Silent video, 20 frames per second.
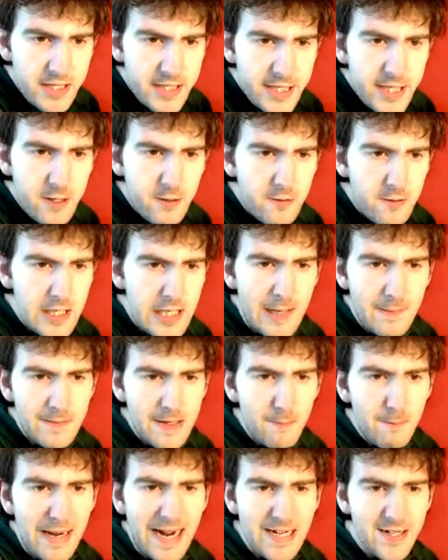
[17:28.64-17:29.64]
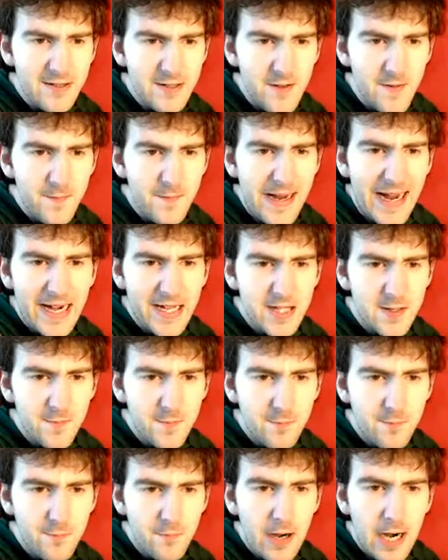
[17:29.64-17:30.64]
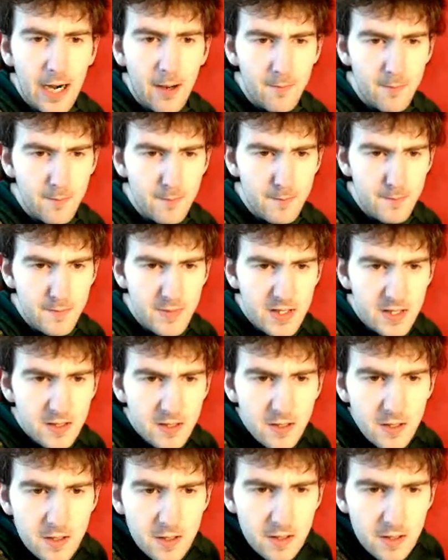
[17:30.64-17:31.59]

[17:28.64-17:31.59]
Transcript: You'll love the magical effects of rums